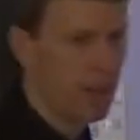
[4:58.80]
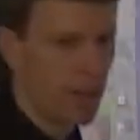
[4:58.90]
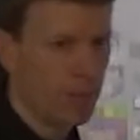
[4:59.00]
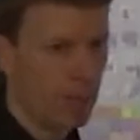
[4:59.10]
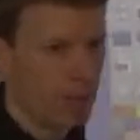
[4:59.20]

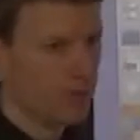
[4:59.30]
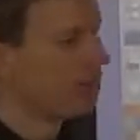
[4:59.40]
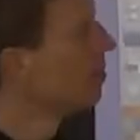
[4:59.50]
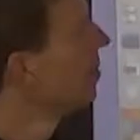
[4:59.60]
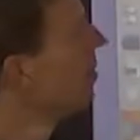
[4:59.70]
number
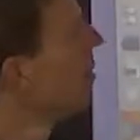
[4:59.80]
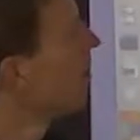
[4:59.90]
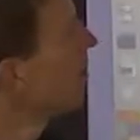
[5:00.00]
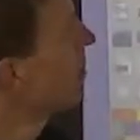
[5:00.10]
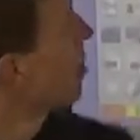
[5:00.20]

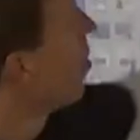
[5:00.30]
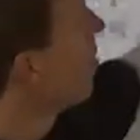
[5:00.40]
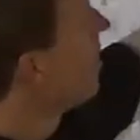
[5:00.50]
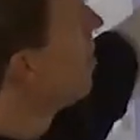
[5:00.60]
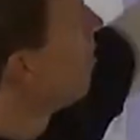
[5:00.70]

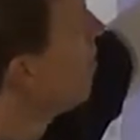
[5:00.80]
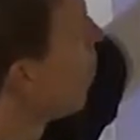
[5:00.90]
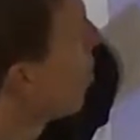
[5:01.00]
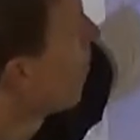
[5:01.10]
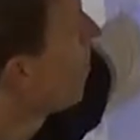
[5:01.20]
So
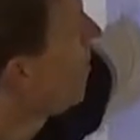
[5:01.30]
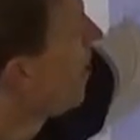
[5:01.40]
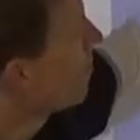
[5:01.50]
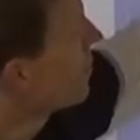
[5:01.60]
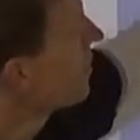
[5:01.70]

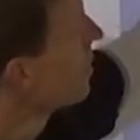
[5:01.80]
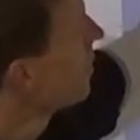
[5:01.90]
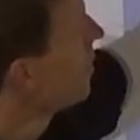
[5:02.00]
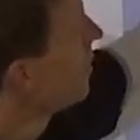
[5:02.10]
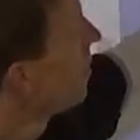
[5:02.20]

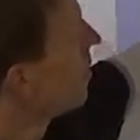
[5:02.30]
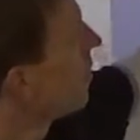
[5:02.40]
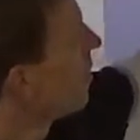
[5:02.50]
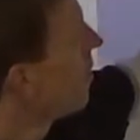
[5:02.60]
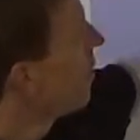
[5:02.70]

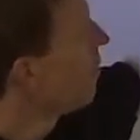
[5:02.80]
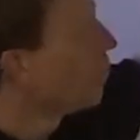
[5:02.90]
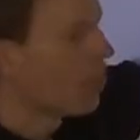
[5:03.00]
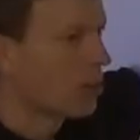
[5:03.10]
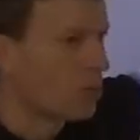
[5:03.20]
4/5, if you
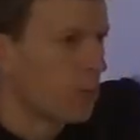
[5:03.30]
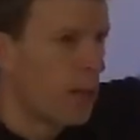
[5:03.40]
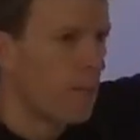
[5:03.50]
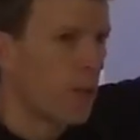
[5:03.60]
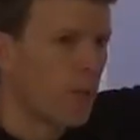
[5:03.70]
multiply
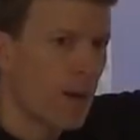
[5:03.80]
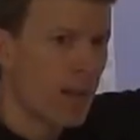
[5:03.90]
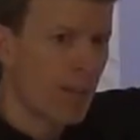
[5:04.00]
both by